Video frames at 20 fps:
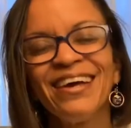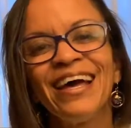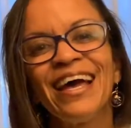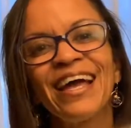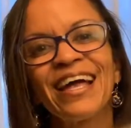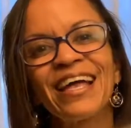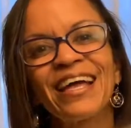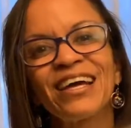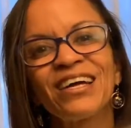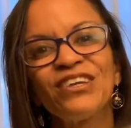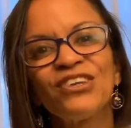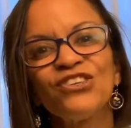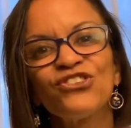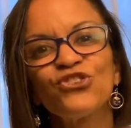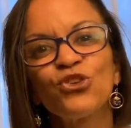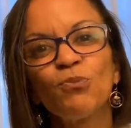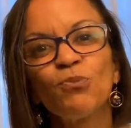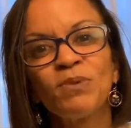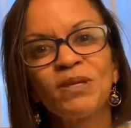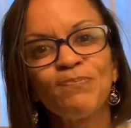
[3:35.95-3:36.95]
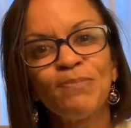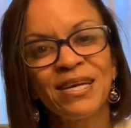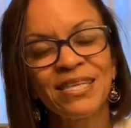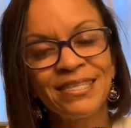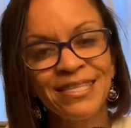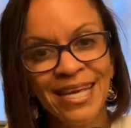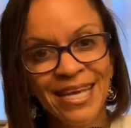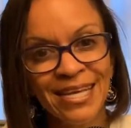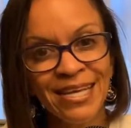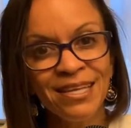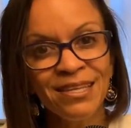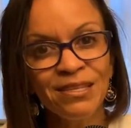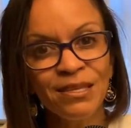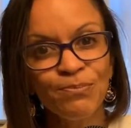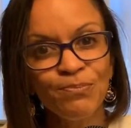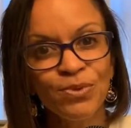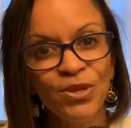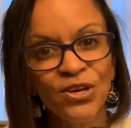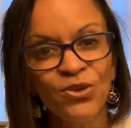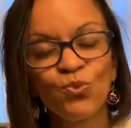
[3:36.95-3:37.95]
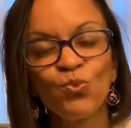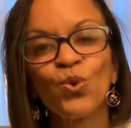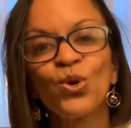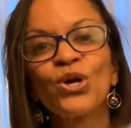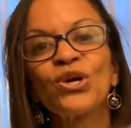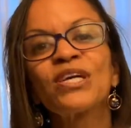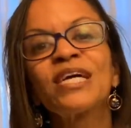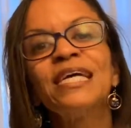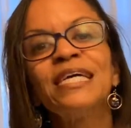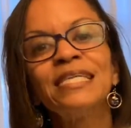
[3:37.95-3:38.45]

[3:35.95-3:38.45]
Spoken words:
And so, but by taking the blood work,